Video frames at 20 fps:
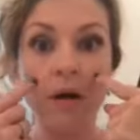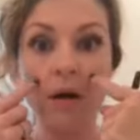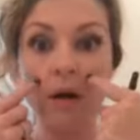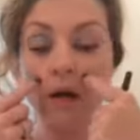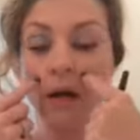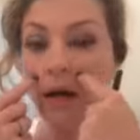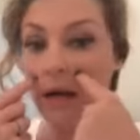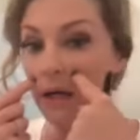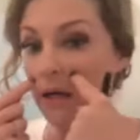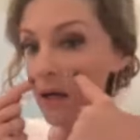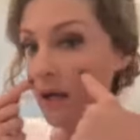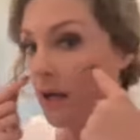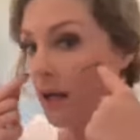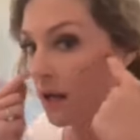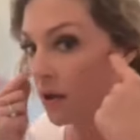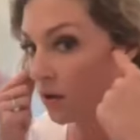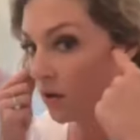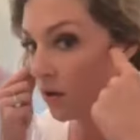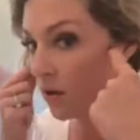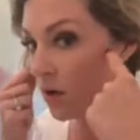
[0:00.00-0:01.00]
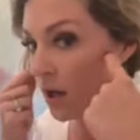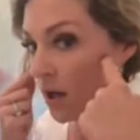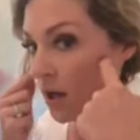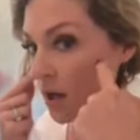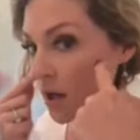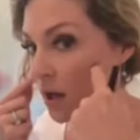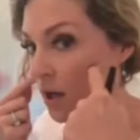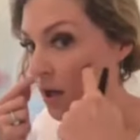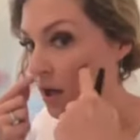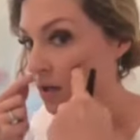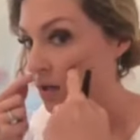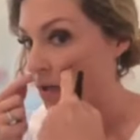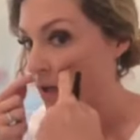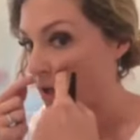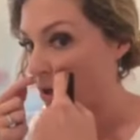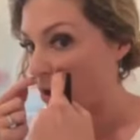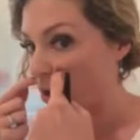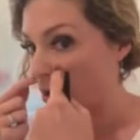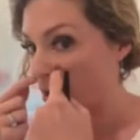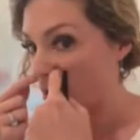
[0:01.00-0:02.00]
at an angle, and they
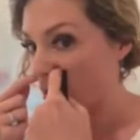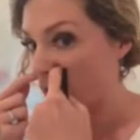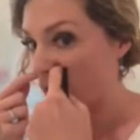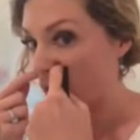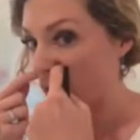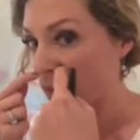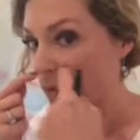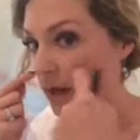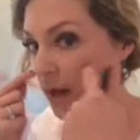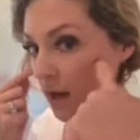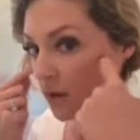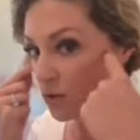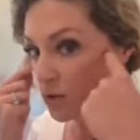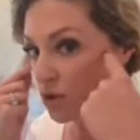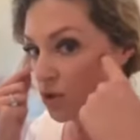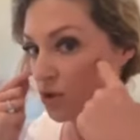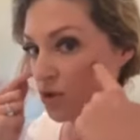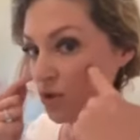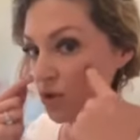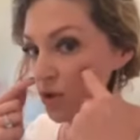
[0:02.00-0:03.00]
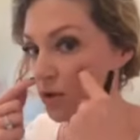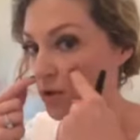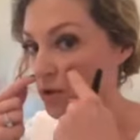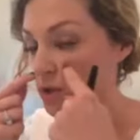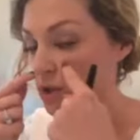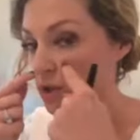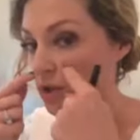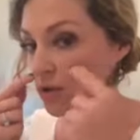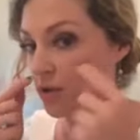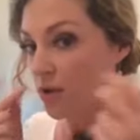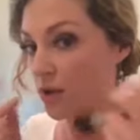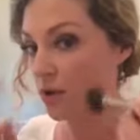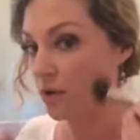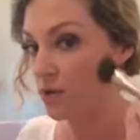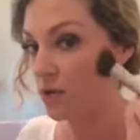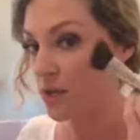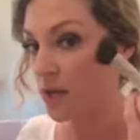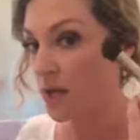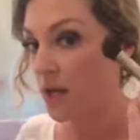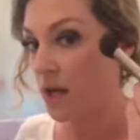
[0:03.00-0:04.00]
curve around to your
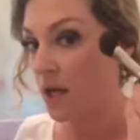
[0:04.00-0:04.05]
nose.